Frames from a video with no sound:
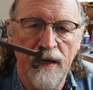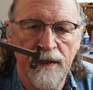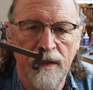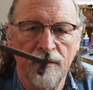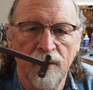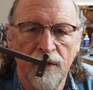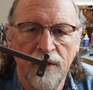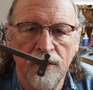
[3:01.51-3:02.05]

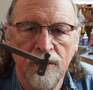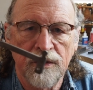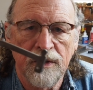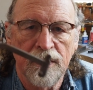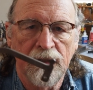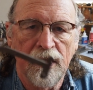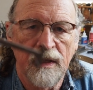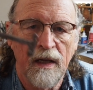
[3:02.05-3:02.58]
never use
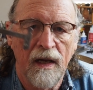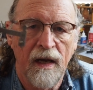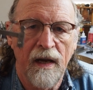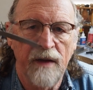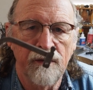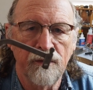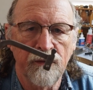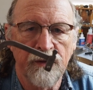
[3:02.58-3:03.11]
it.
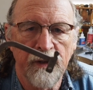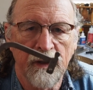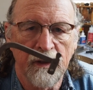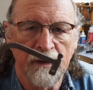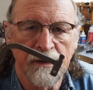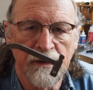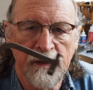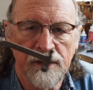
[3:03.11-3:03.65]
I don't think
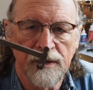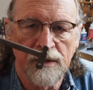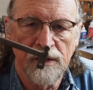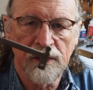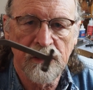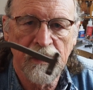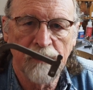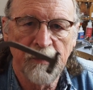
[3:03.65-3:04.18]
it's
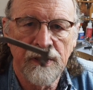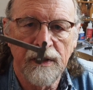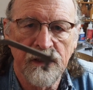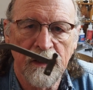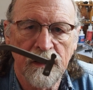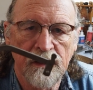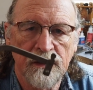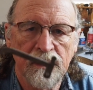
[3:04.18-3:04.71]
necessary
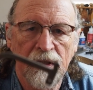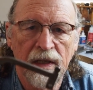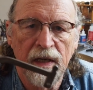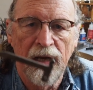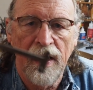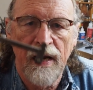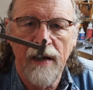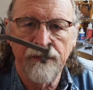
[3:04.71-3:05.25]
because
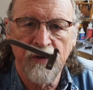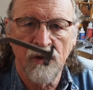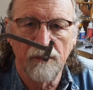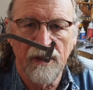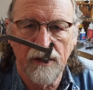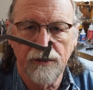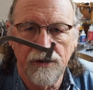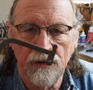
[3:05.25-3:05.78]
after
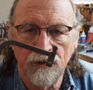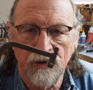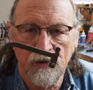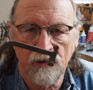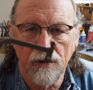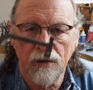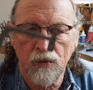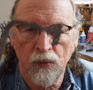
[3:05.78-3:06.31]
about 2
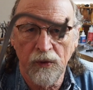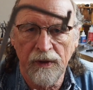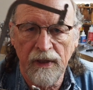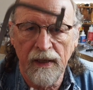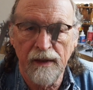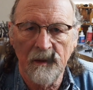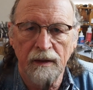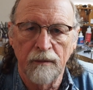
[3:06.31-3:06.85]
strokes with
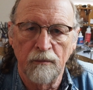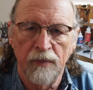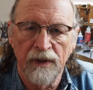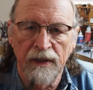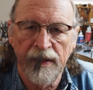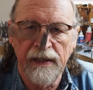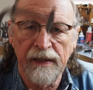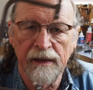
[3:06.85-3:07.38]
that
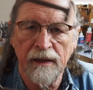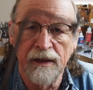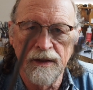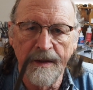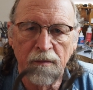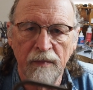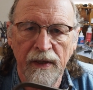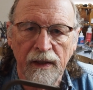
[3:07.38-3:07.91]
blade on
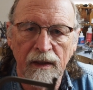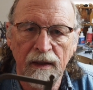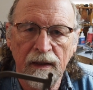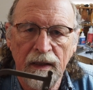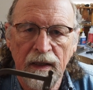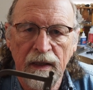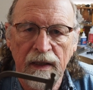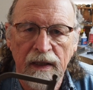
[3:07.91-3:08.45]
the metal,
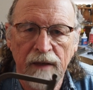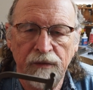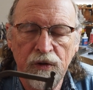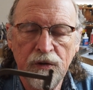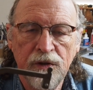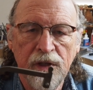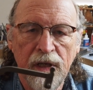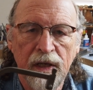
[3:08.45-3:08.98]
if
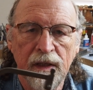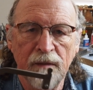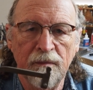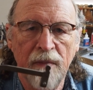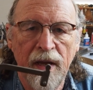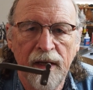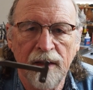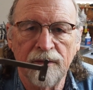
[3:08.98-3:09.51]
you take a
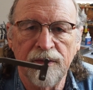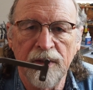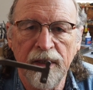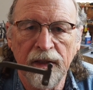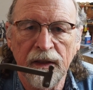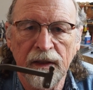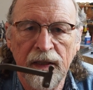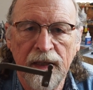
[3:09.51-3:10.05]

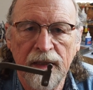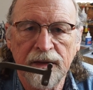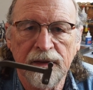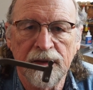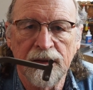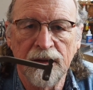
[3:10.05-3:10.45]
magnifying glass